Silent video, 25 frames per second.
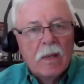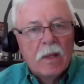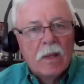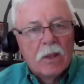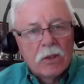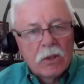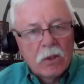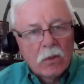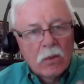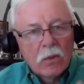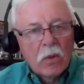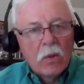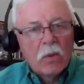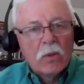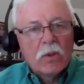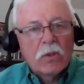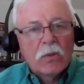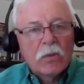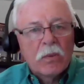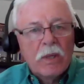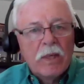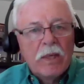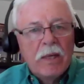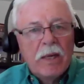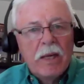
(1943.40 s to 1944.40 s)
So those
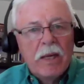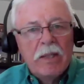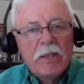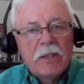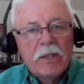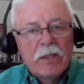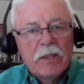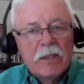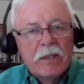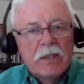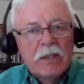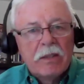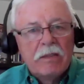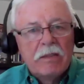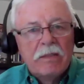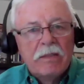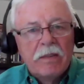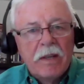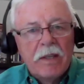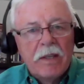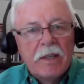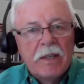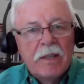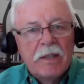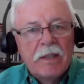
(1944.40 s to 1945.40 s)
three nations
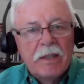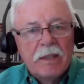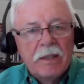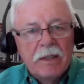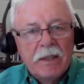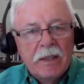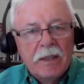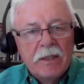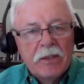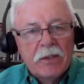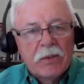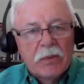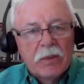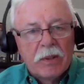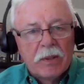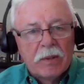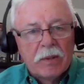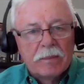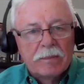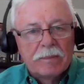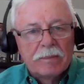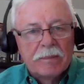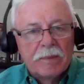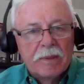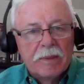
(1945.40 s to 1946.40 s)
invaded
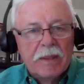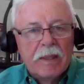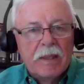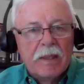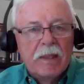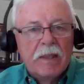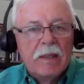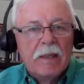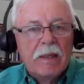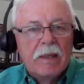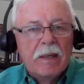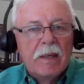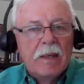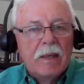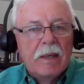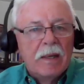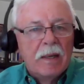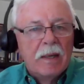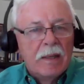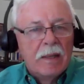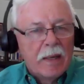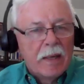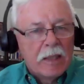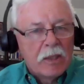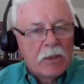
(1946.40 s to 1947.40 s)
Israel.
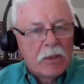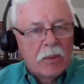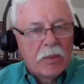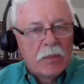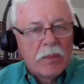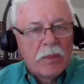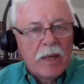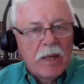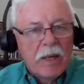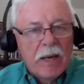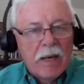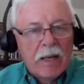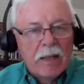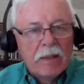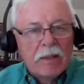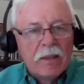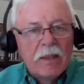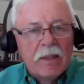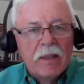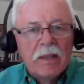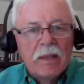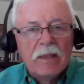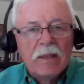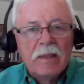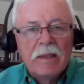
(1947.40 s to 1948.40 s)
And that's when we
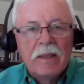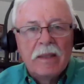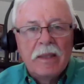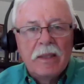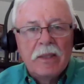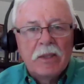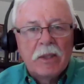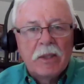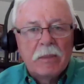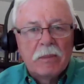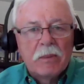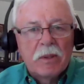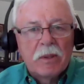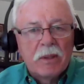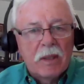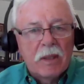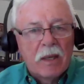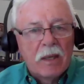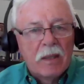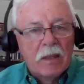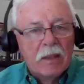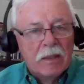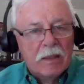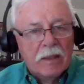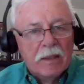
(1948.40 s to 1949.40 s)
had the Egypt,
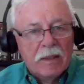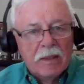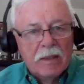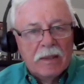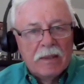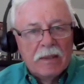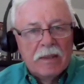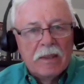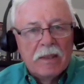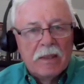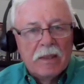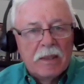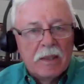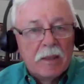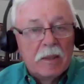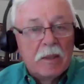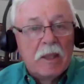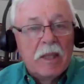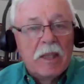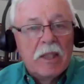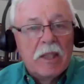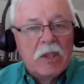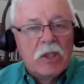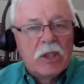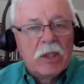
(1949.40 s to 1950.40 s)
the
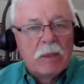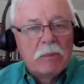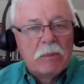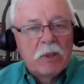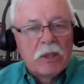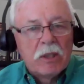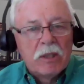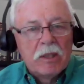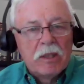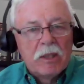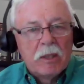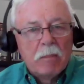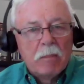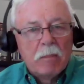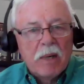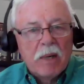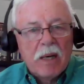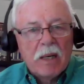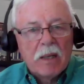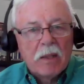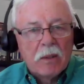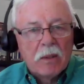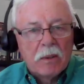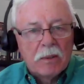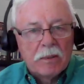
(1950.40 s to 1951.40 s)
Egyptian
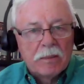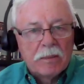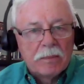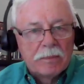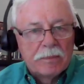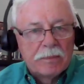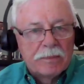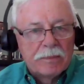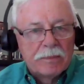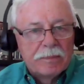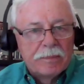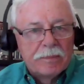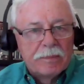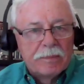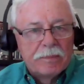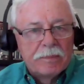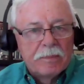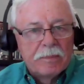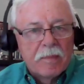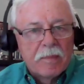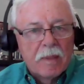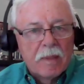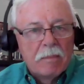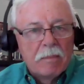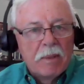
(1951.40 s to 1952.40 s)
debacle,
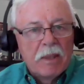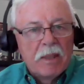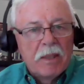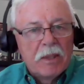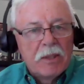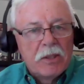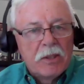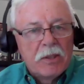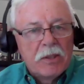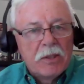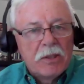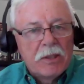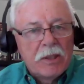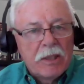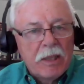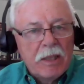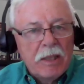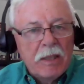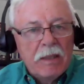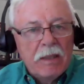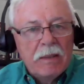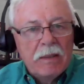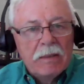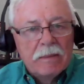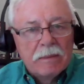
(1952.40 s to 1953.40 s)
because you
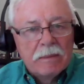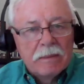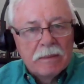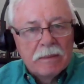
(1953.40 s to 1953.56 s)
see,